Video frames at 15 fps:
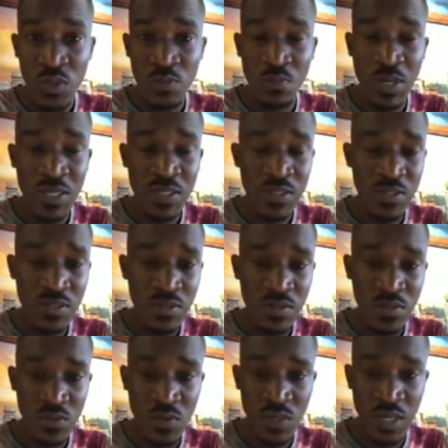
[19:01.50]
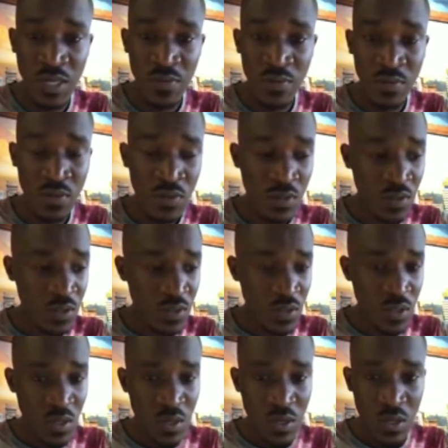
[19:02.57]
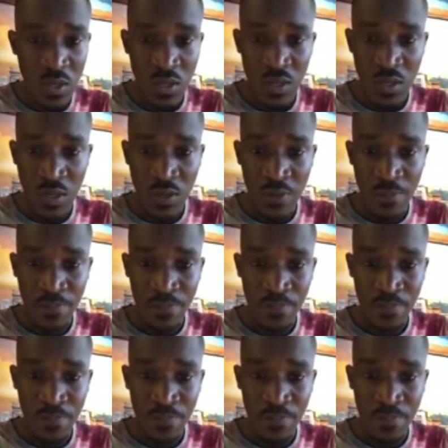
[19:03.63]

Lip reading: you all the best today, and